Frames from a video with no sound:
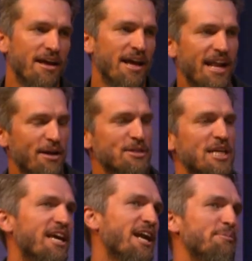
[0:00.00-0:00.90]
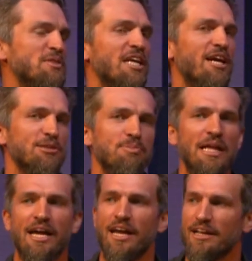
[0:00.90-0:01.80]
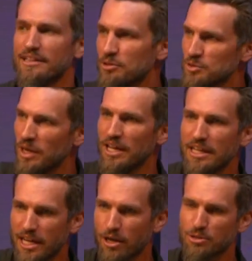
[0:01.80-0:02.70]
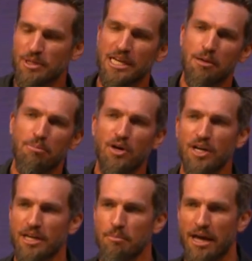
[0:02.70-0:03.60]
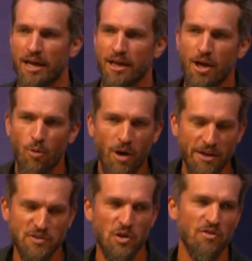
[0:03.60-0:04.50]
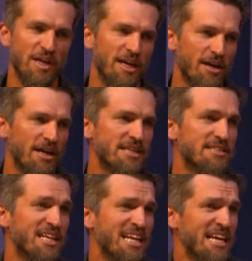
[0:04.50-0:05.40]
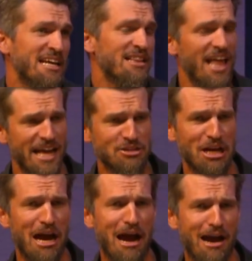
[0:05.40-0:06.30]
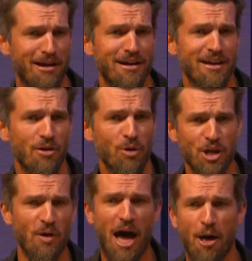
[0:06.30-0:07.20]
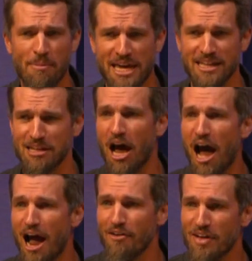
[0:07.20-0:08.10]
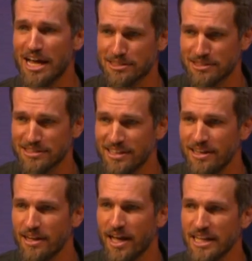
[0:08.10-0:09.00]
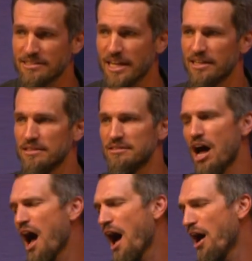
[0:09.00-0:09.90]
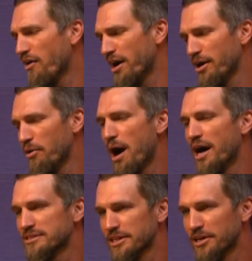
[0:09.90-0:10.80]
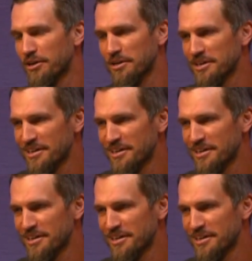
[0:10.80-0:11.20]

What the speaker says: And there was a kid upstairs playing, and there was one on the couch reading a book, and my wife's over here, and I said, Ledger, will you help me get the harvest? And he said, no, I don't want to.